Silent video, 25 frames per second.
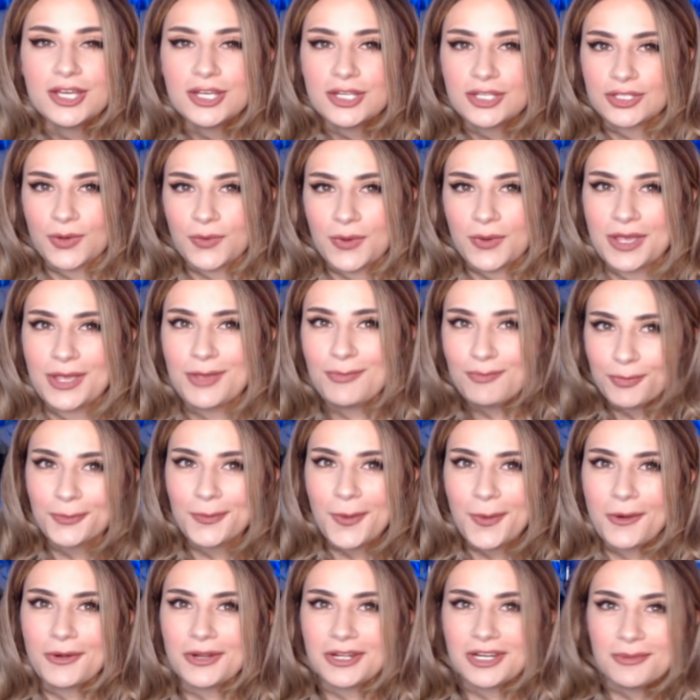So, him
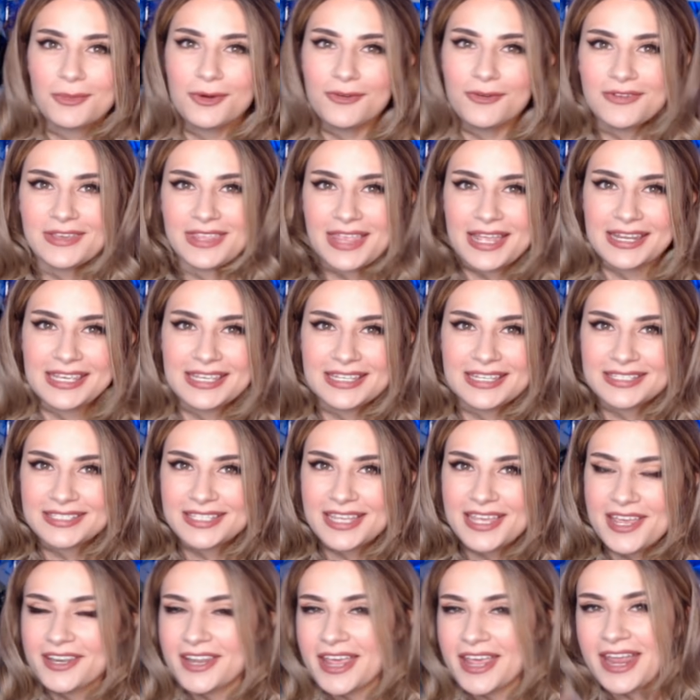promoting a movie that he's
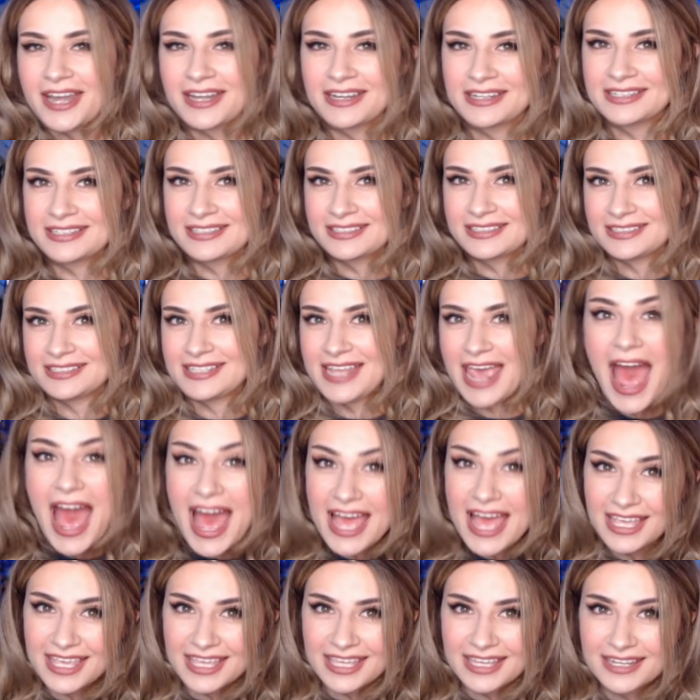in and
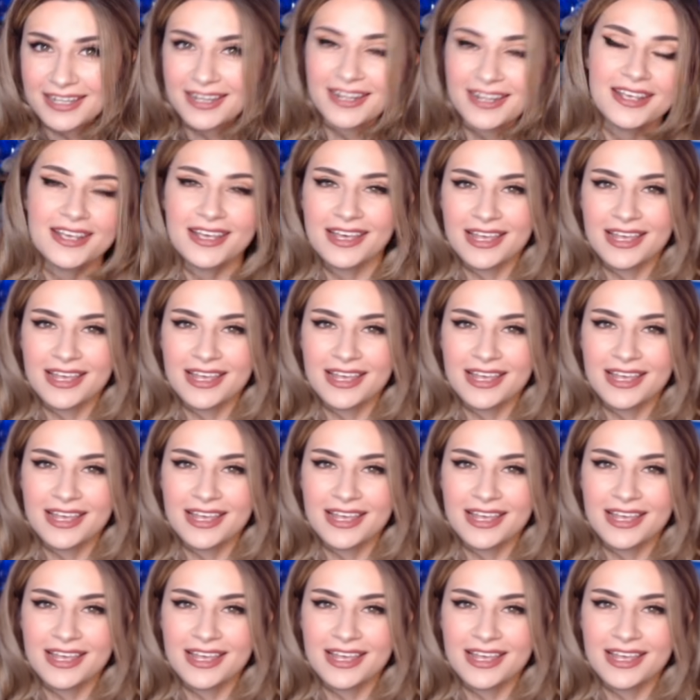tagging